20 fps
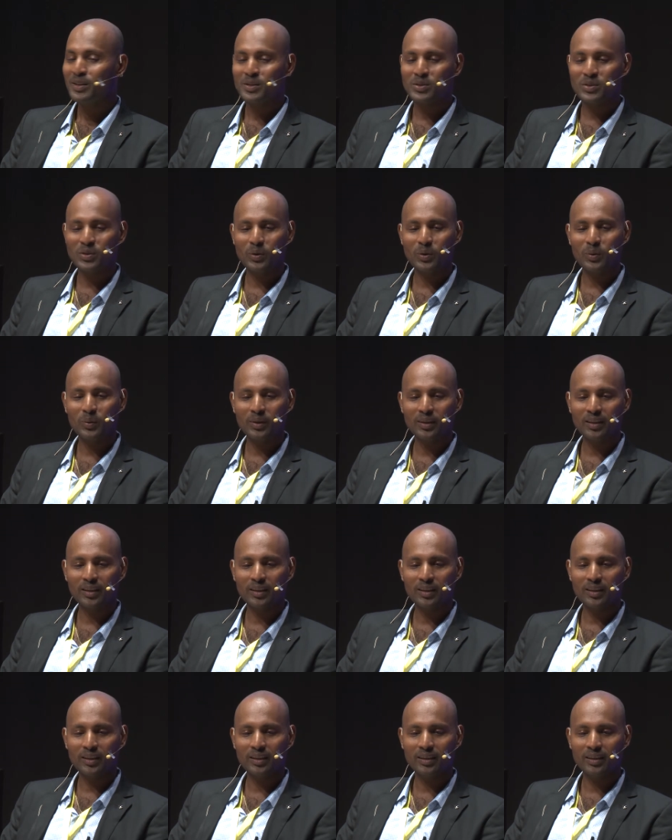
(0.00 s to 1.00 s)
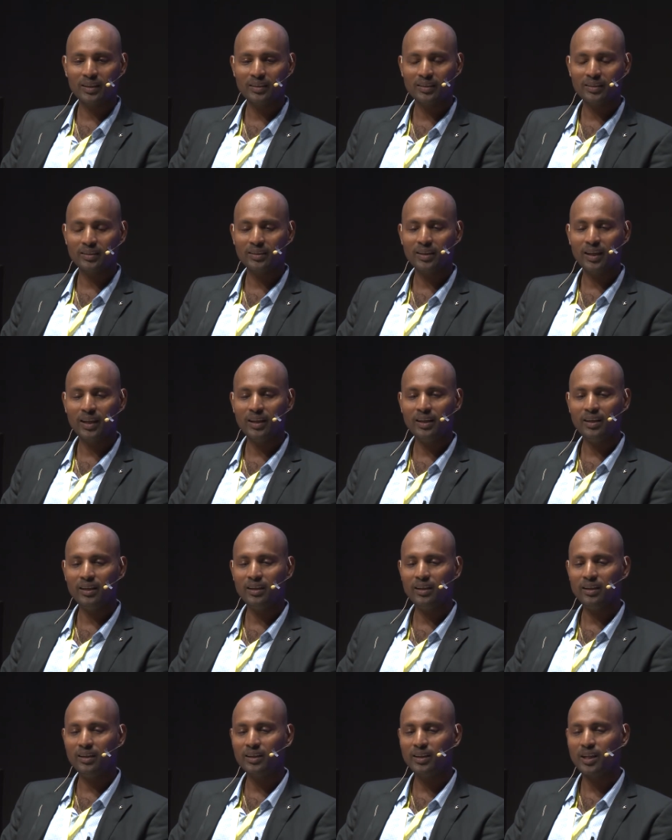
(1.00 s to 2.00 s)
So then
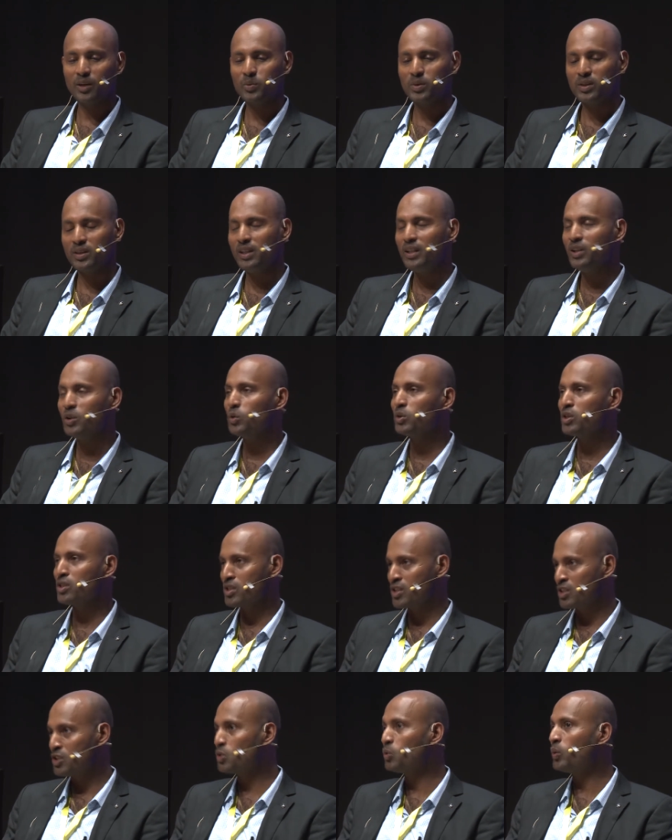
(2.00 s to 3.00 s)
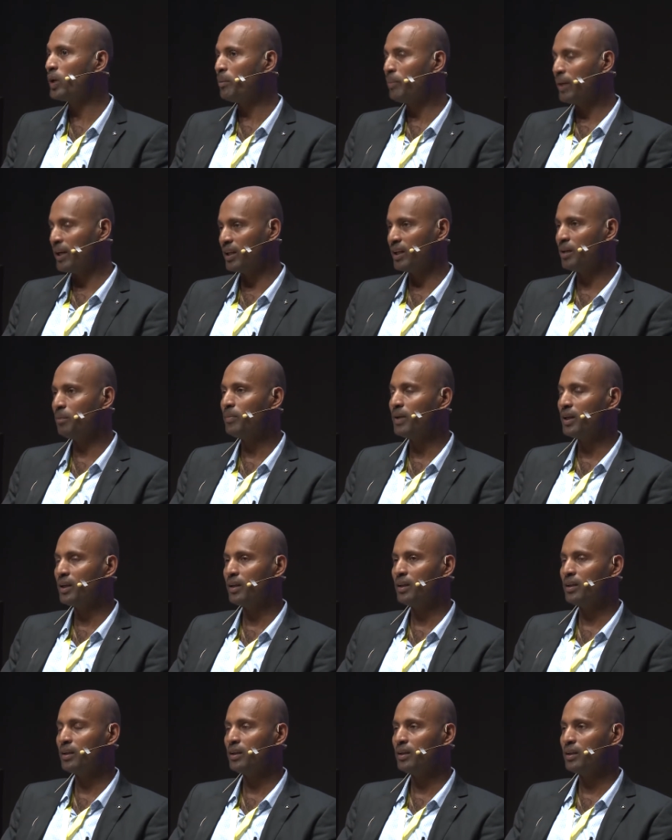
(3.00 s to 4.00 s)
that was in 2002, I met him, and